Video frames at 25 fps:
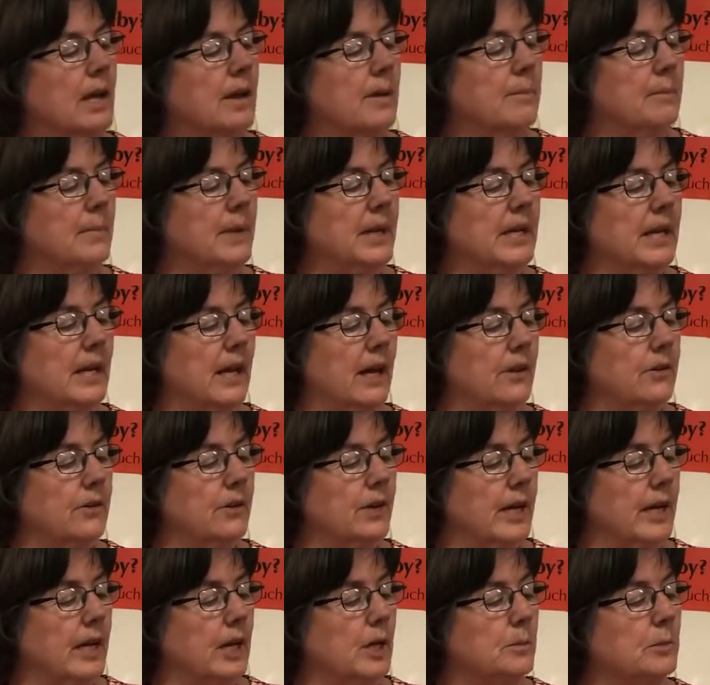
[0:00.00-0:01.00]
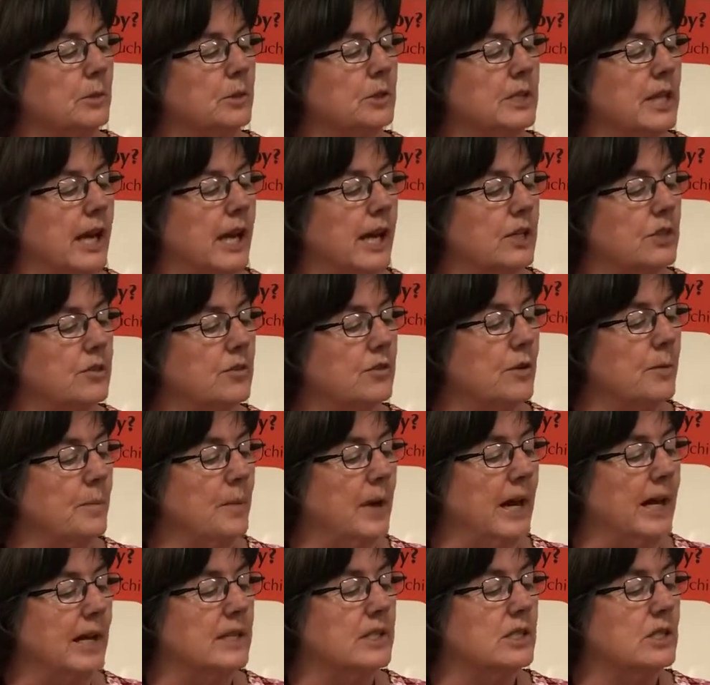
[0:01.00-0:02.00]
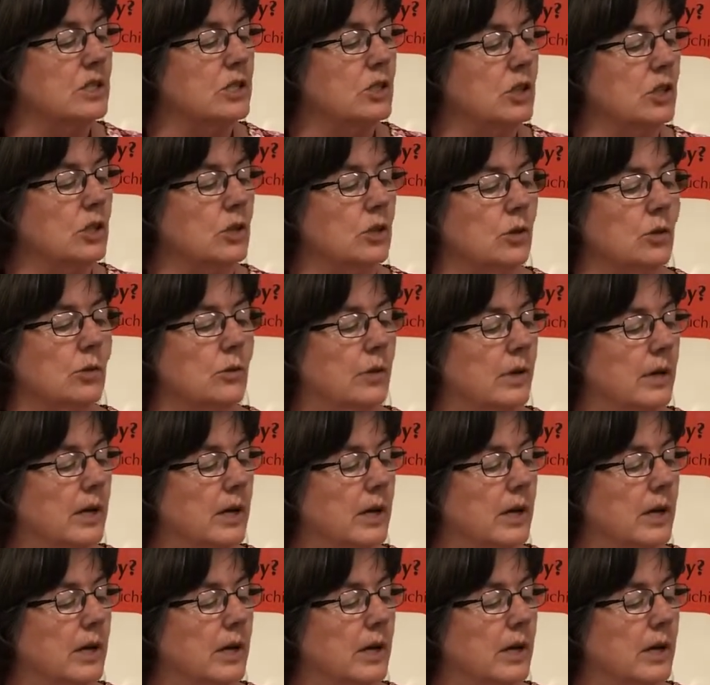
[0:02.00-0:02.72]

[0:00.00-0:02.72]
Many other animals hatch from eggs too.